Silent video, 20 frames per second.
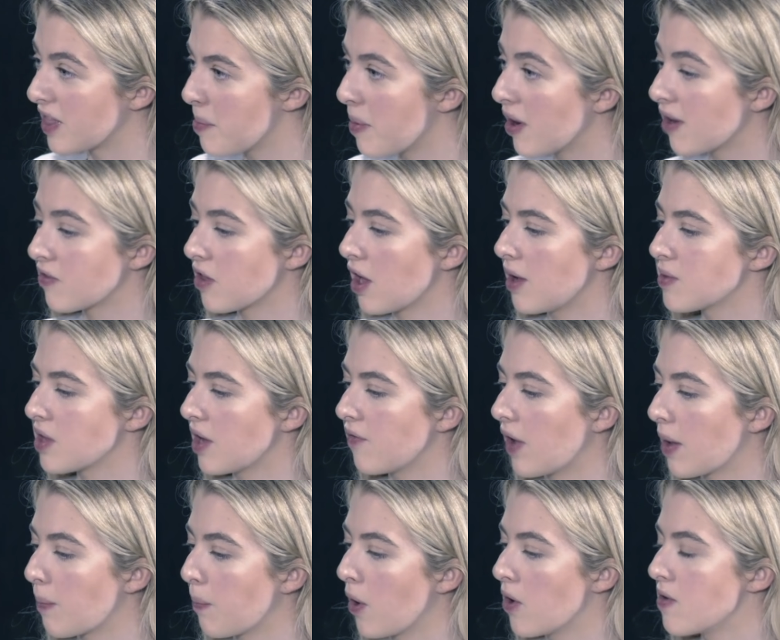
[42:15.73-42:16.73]
The amount of times I've
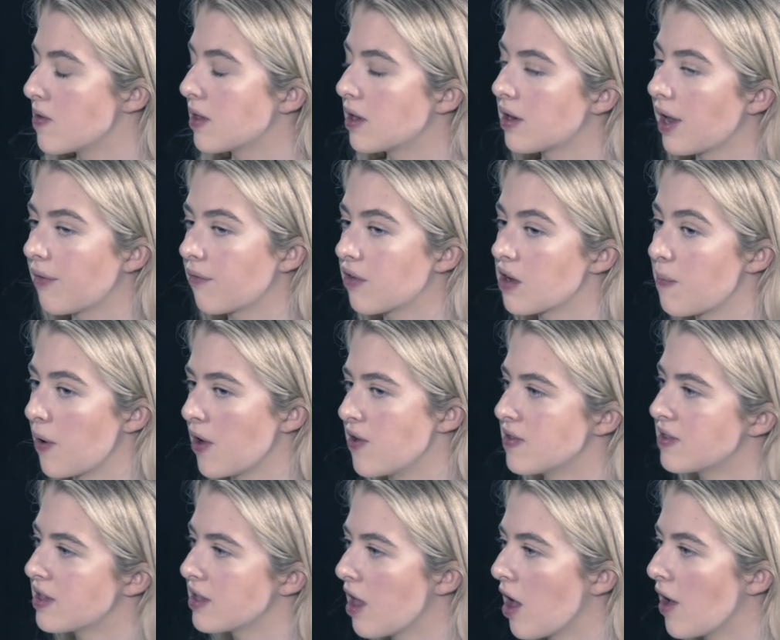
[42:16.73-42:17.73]
like posted, like
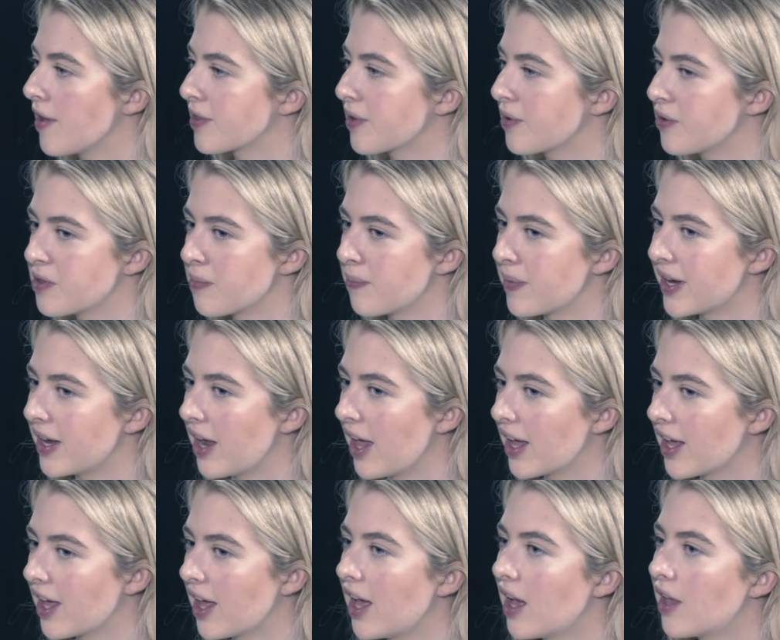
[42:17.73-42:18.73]
reposted articles and been
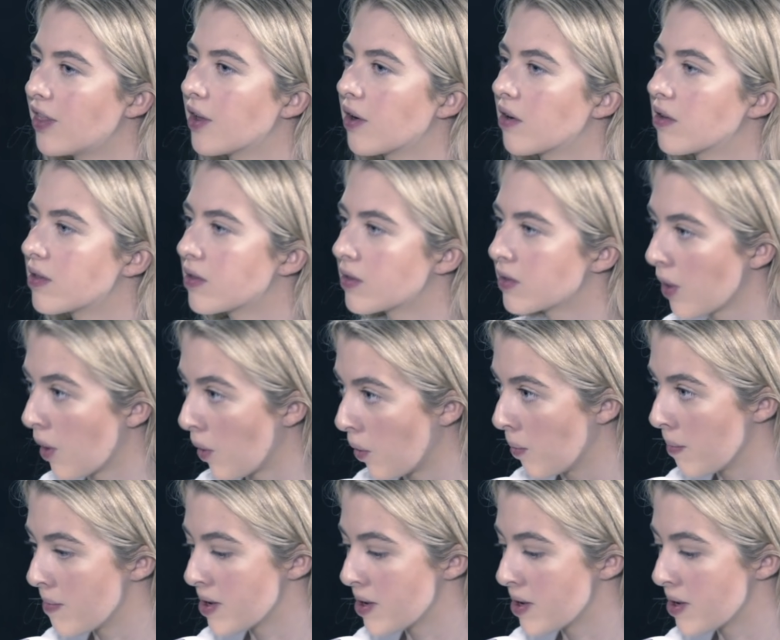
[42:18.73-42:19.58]
like, there are so